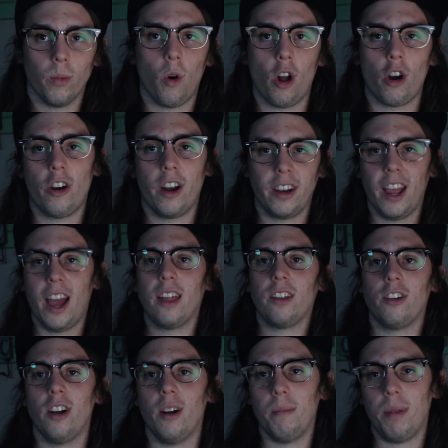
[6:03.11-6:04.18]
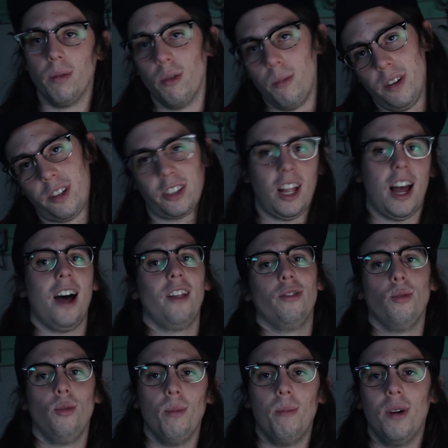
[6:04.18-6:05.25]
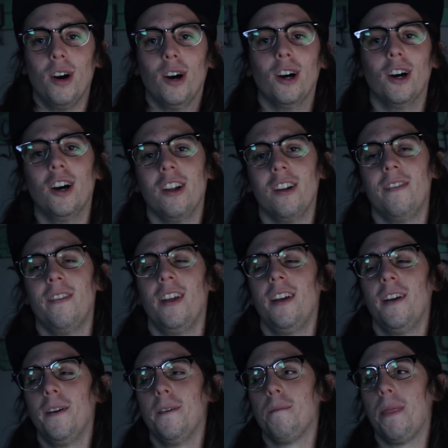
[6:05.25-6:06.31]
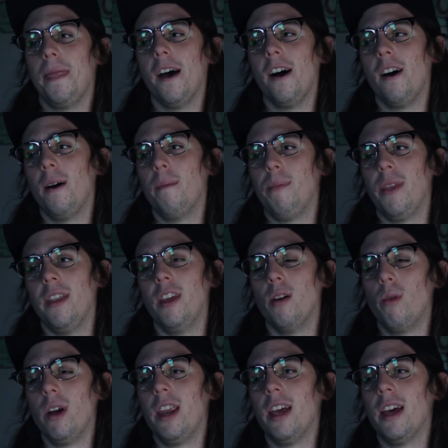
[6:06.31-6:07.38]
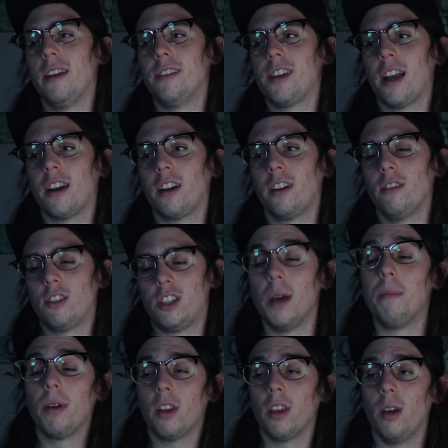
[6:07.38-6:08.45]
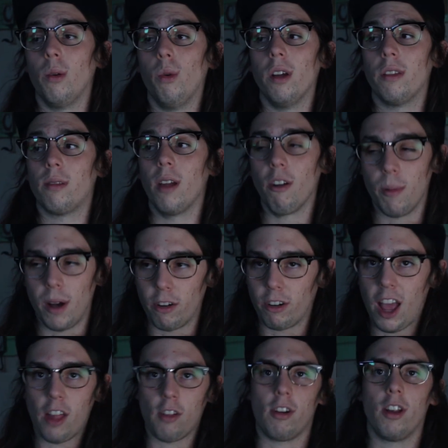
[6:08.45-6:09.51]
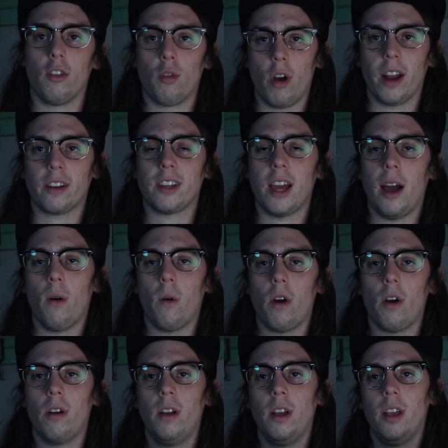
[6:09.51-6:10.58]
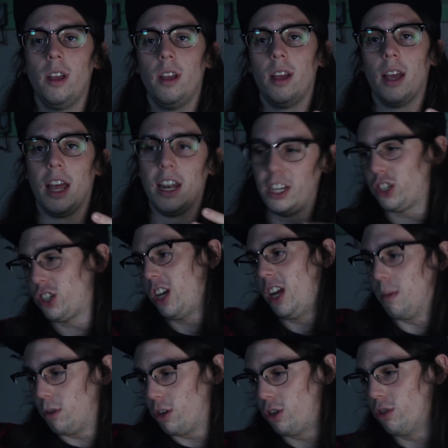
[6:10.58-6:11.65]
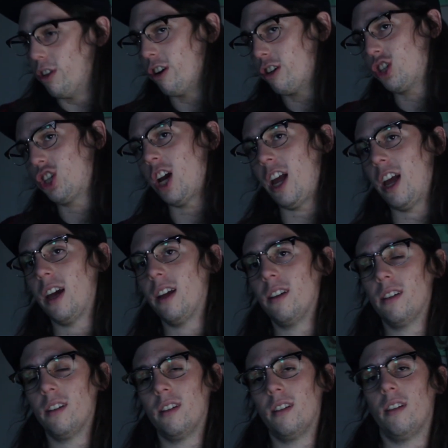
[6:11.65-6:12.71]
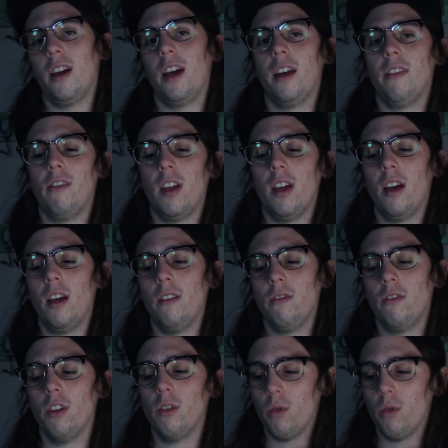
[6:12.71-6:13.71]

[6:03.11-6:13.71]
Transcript: water had gathered up, and people would be sliding through the mud. And then we'd end typically with everybody would gather around the rec tower, and each team would do their chant, and then